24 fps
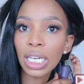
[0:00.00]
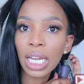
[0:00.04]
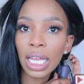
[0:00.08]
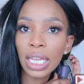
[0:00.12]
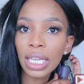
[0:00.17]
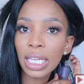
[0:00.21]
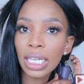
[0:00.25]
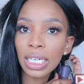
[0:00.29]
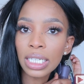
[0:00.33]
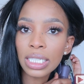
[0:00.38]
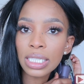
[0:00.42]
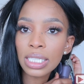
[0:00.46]
and
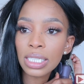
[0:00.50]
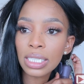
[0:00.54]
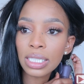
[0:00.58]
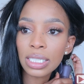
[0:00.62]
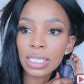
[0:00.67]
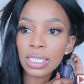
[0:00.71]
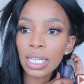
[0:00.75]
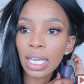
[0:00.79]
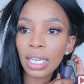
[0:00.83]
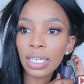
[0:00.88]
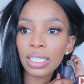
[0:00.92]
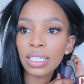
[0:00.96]
then it's
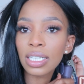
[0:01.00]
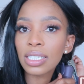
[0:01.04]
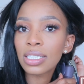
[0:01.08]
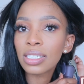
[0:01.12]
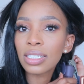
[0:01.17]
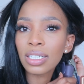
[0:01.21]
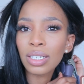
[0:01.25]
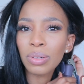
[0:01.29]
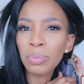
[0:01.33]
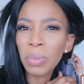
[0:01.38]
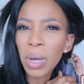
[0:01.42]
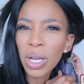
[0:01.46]
just like it
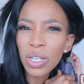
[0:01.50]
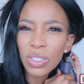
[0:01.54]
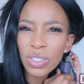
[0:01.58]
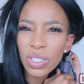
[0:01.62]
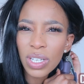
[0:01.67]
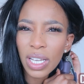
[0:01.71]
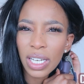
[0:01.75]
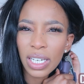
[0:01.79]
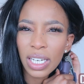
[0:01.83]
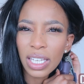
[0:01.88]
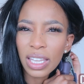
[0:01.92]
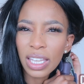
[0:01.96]
doesn't amount
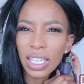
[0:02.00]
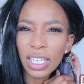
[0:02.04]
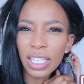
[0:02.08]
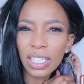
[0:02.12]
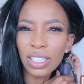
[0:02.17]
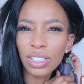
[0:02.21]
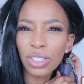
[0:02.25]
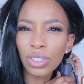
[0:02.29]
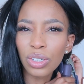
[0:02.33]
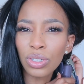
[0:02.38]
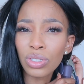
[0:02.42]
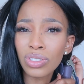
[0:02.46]
to
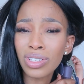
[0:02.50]
anything, you know.